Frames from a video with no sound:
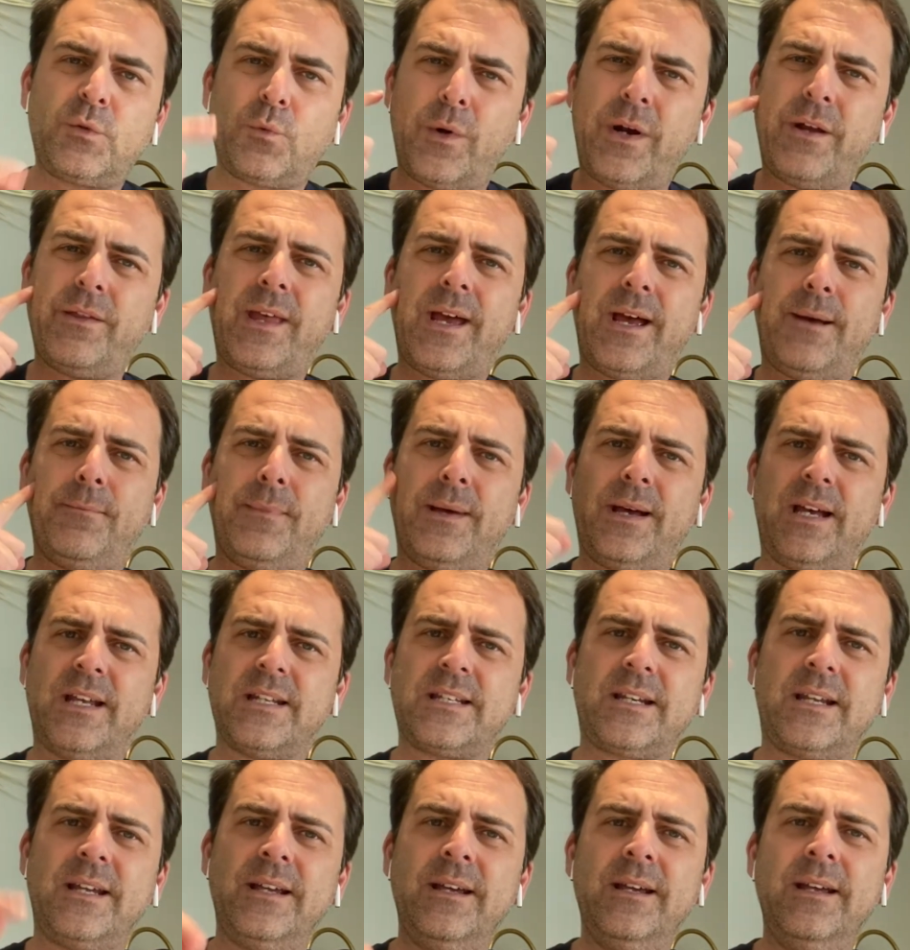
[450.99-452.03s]
Wear that
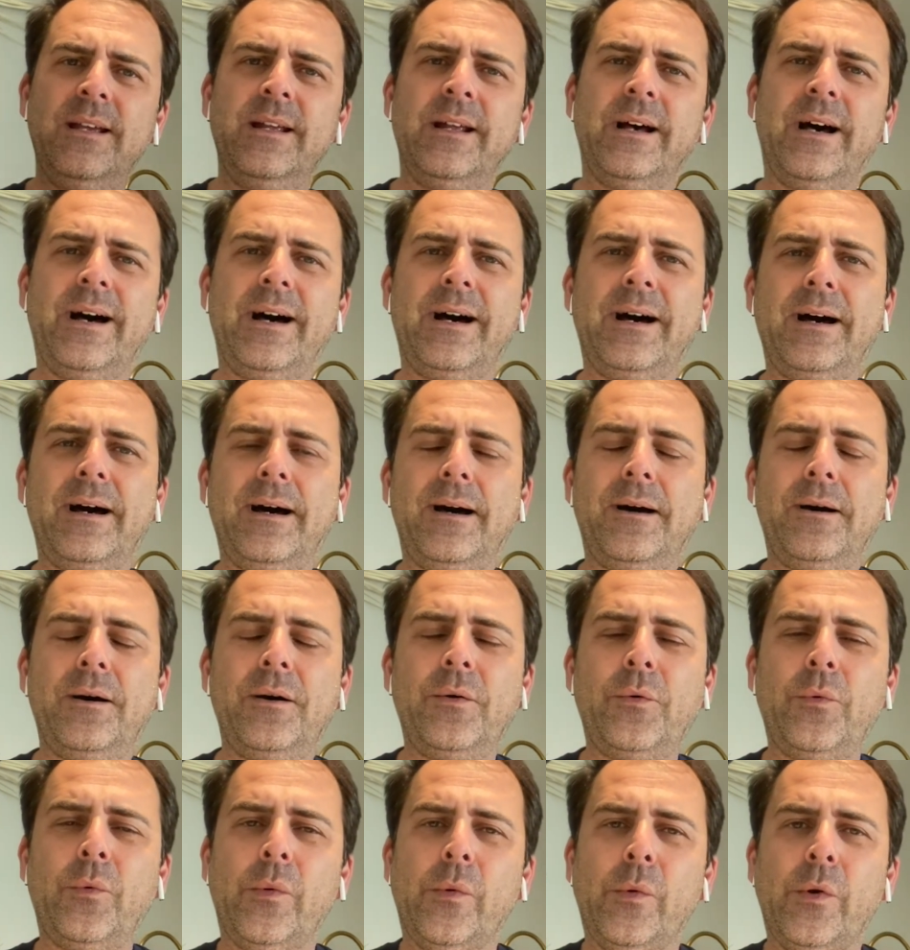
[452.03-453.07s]
mask
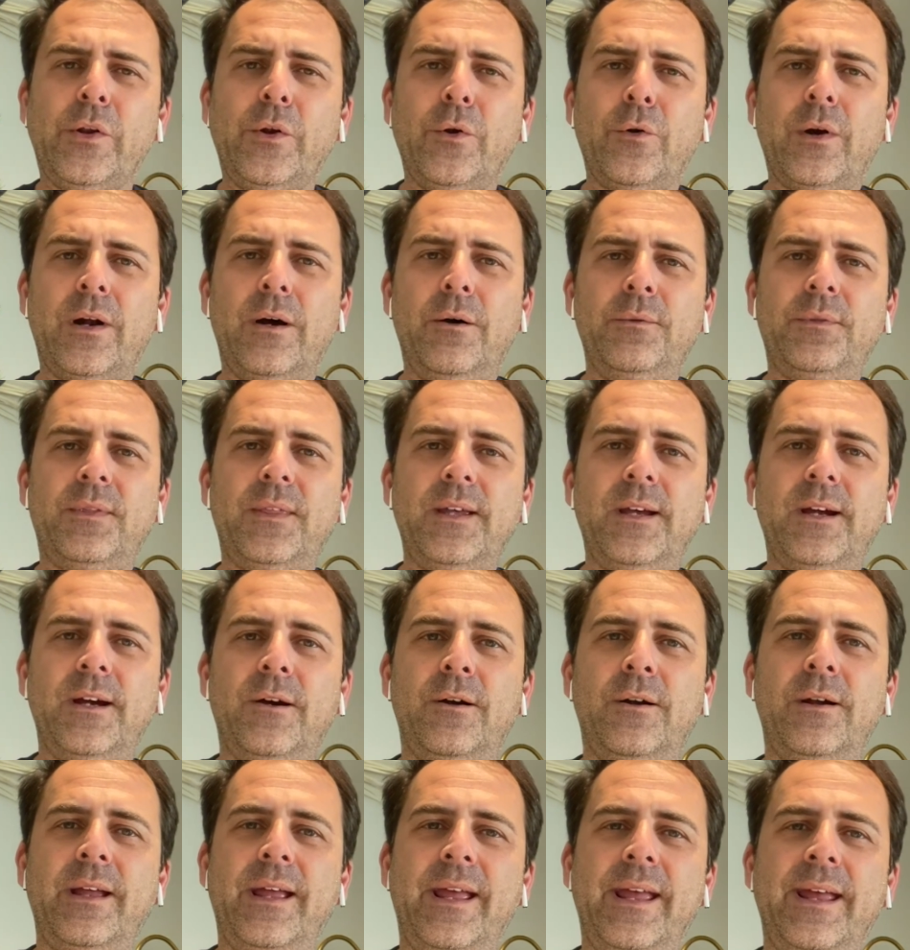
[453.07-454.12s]
when you're out
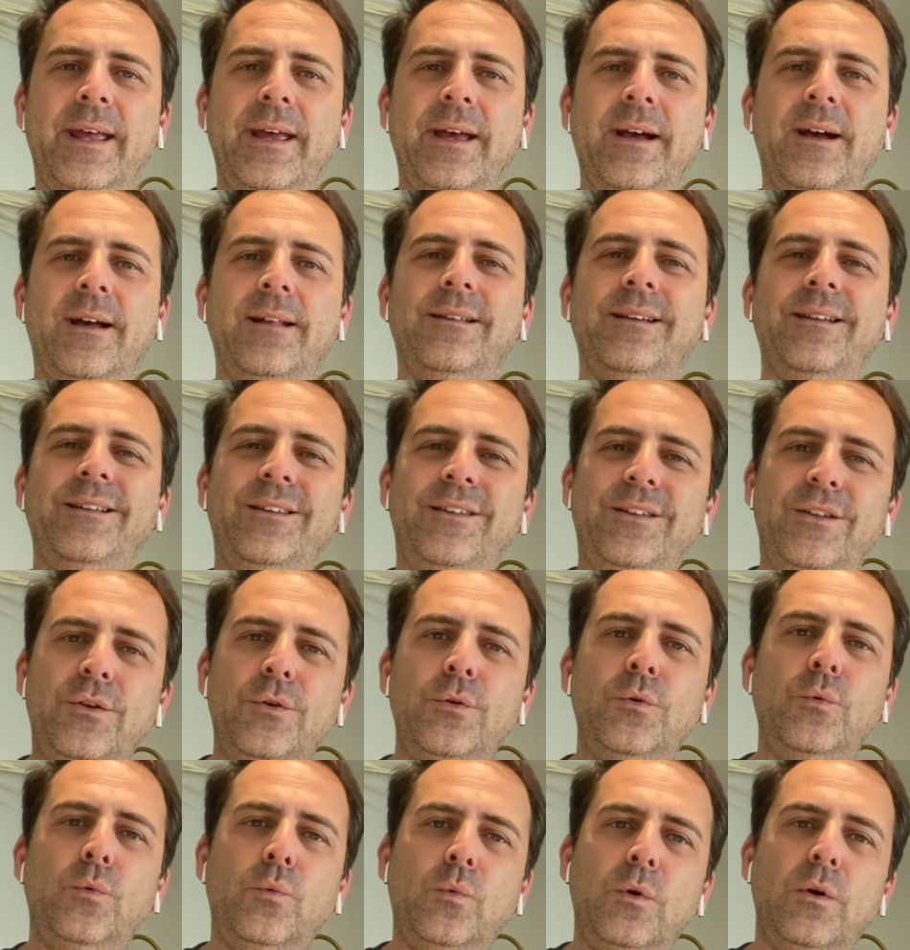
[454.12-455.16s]
there, and
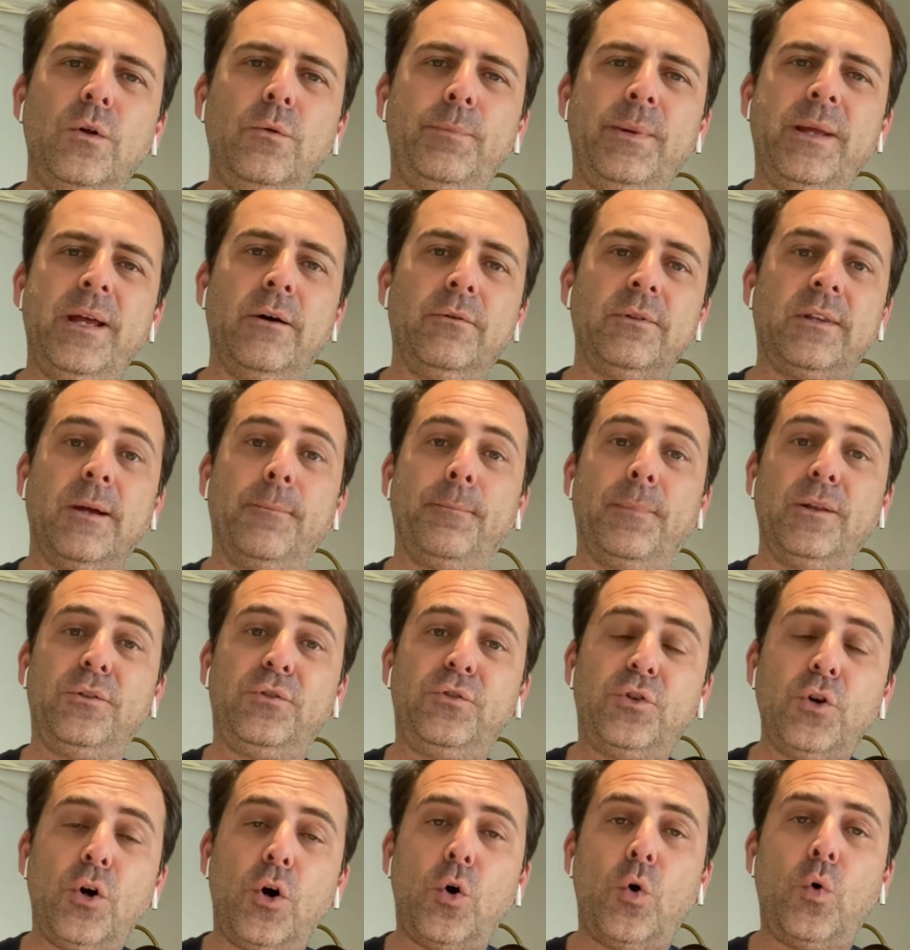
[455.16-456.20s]
you will be out there.
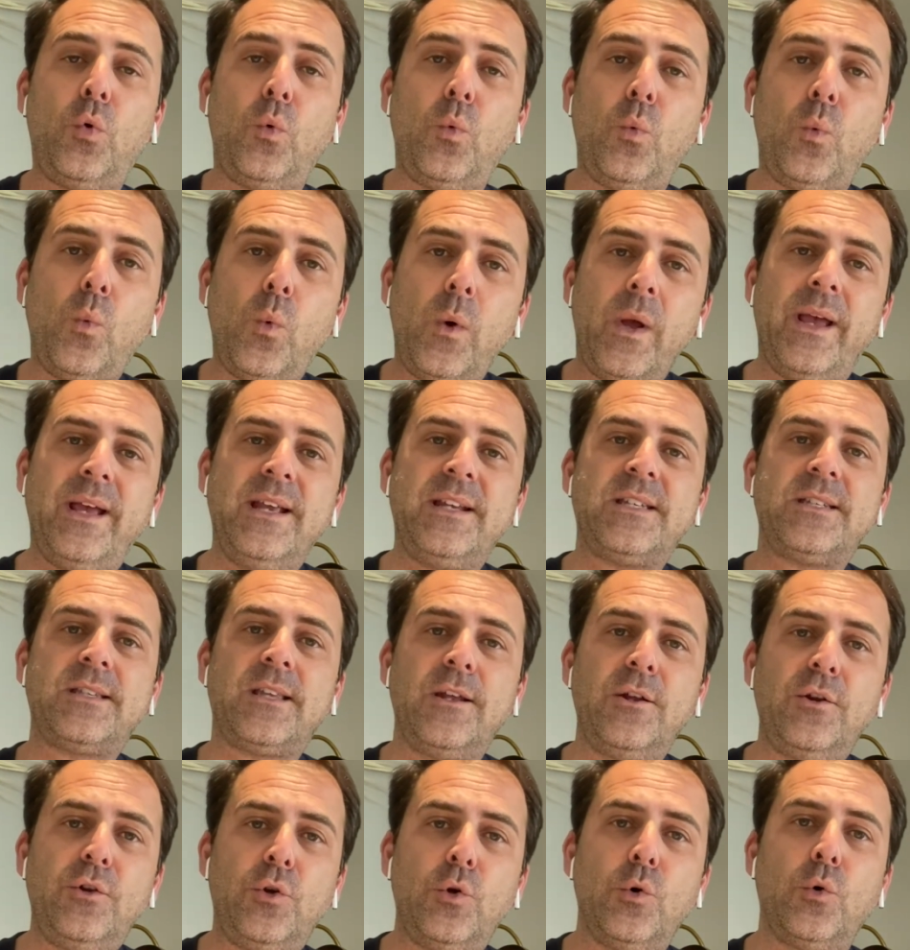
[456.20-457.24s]
But don't waste
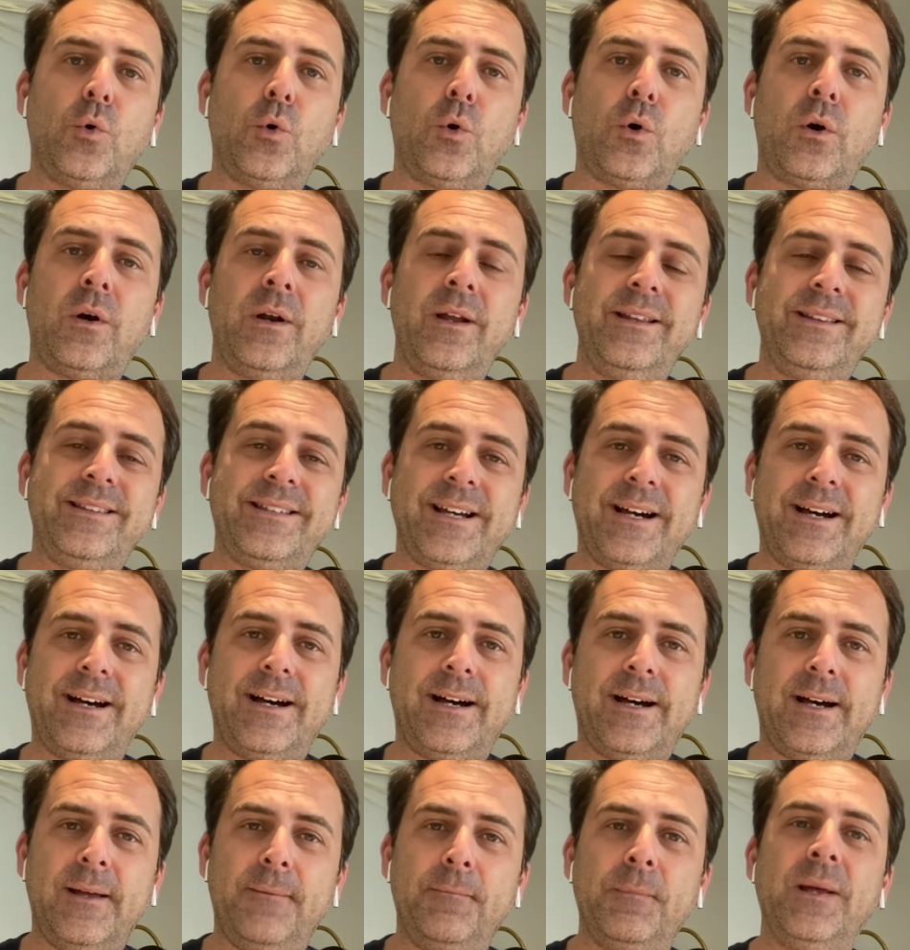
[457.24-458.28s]
your
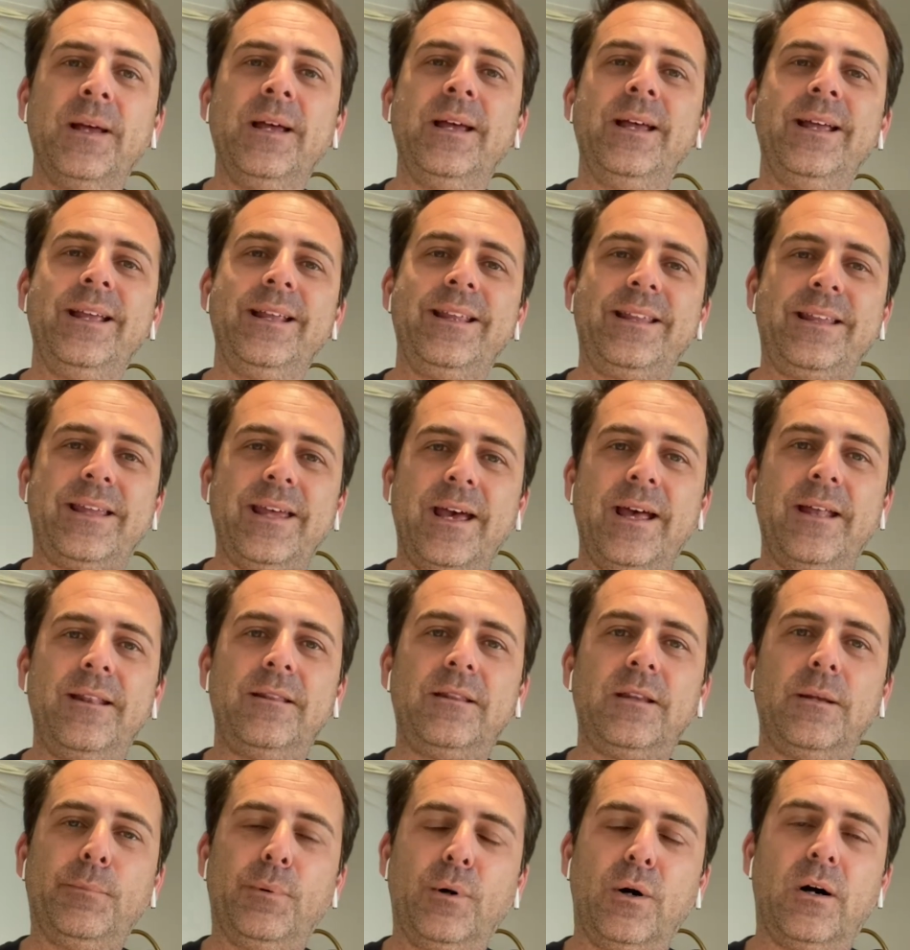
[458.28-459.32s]
time.
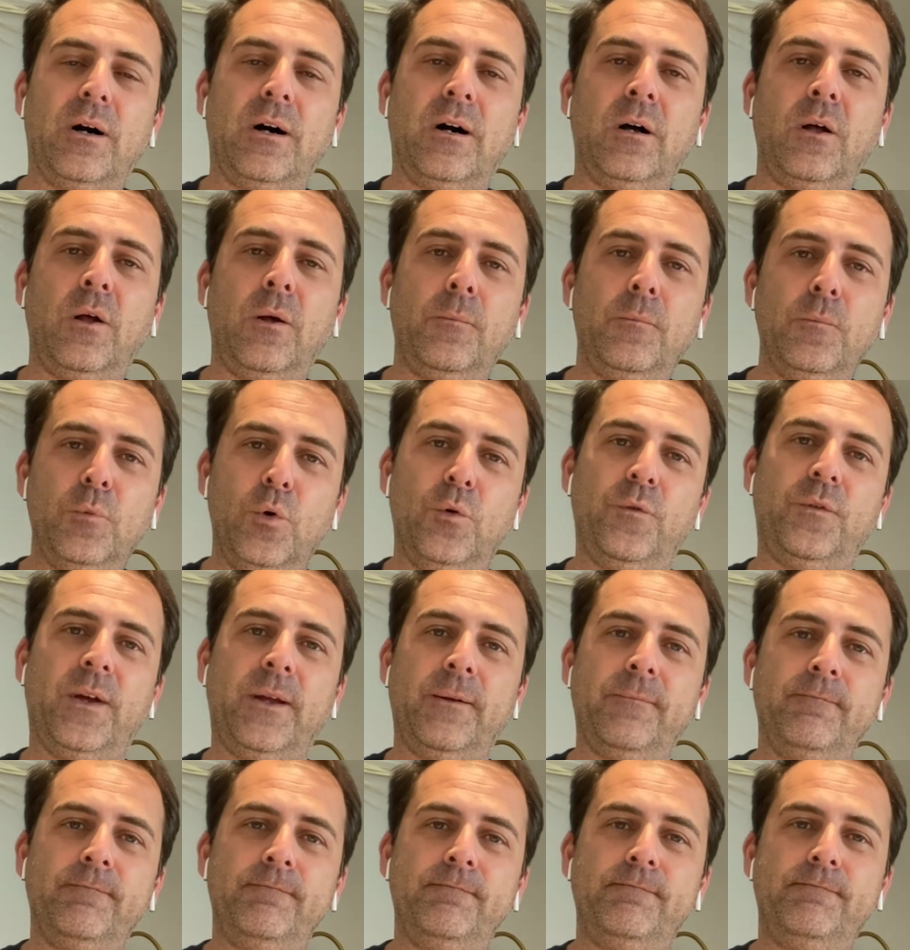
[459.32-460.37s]
Get the ball
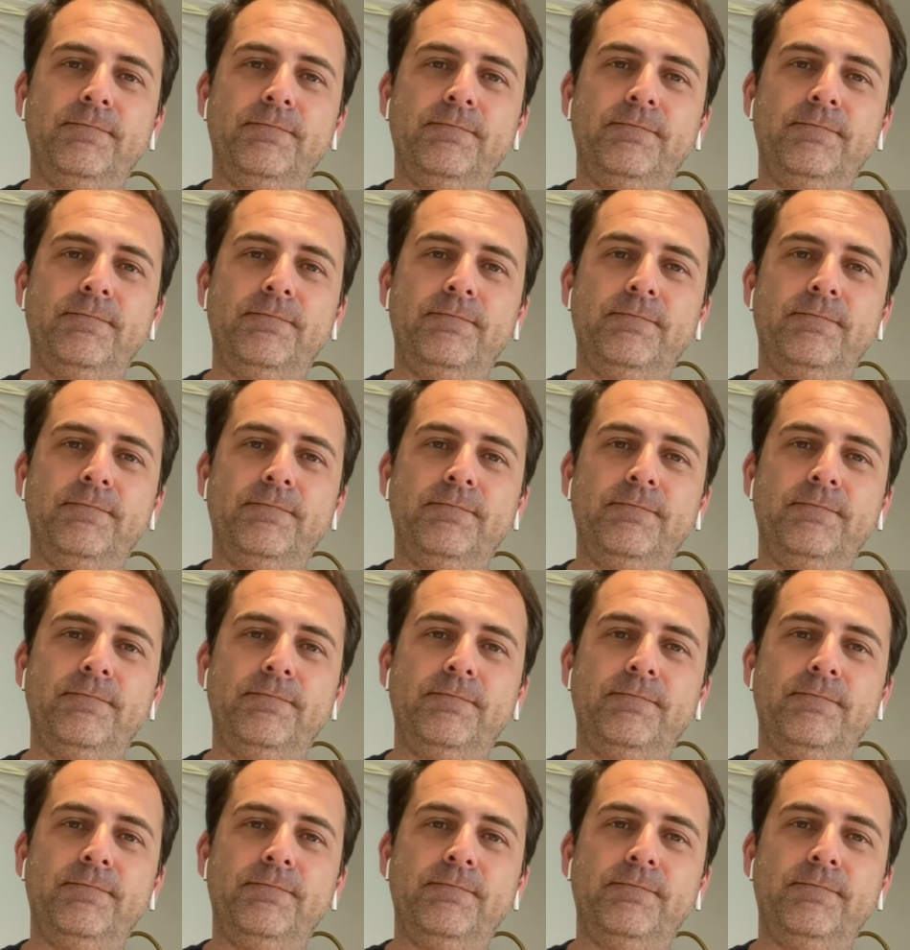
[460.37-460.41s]
moving.